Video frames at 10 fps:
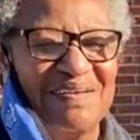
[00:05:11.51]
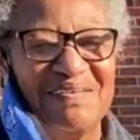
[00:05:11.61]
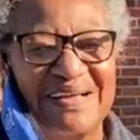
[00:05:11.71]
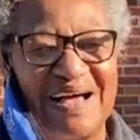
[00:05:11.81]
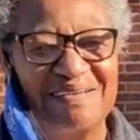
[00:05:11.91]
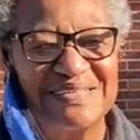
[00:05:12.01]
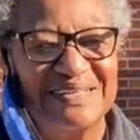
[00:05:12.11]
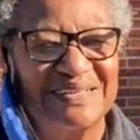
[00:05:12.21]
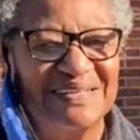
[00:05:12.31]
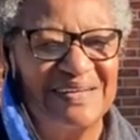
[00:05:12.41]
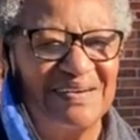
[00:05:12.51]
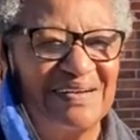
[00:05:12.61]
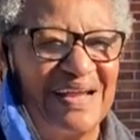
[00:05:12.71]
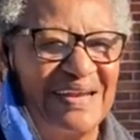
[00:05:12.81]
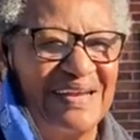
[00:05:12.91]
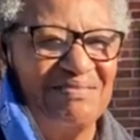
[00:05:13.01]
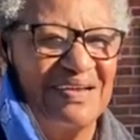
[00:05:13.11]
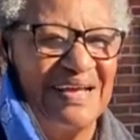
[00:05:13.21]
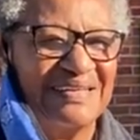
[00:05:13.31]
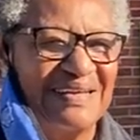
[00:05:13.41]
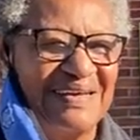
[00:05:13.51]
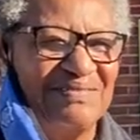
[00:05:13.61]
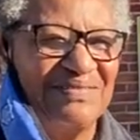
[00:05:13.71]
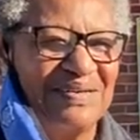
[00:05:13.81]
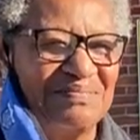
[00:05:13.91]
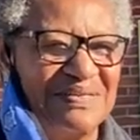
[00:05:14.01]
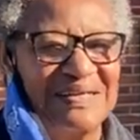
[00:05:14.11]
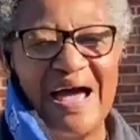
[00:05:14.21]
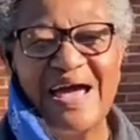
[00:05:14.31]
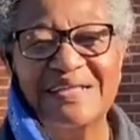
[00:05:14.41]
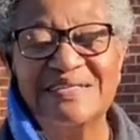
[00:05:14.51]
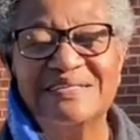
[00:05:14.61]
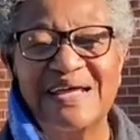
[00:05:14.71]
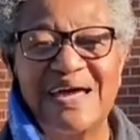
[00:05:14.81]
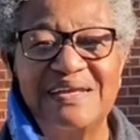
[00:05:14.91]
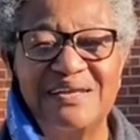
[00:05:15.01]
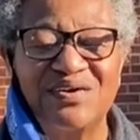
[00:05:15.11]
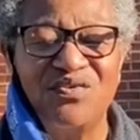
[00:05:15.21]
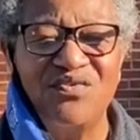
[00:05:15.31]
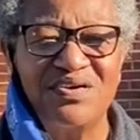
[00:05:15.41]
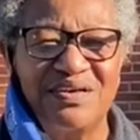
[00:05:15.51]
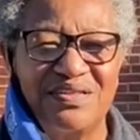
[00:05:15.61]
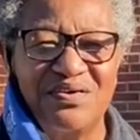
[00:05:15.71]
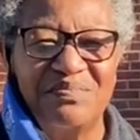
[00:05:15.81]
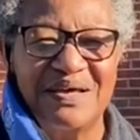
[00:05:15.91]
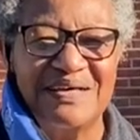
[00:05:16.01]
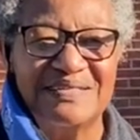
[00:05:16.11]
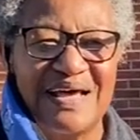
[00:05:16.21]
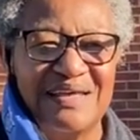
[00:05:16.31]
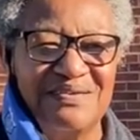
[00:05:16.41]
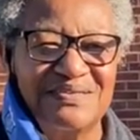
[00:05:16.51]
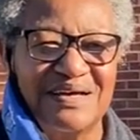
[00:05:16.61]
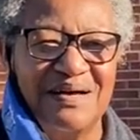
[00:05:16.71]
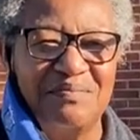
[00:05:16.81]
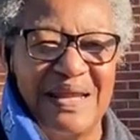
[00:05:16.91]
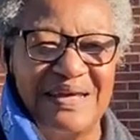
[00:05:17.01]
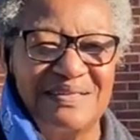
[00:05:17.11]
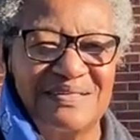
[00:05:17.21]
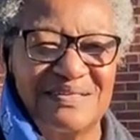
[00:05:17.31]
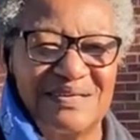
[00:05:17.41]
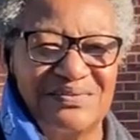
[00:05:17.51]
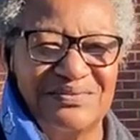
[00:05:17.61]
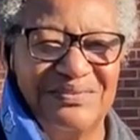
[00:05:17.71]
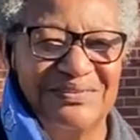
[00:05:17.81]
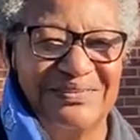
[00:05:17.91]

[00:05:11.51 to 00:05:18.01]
I was a good girl. I never had to get whipped. I had to stand in the corner though because I used to come late to school.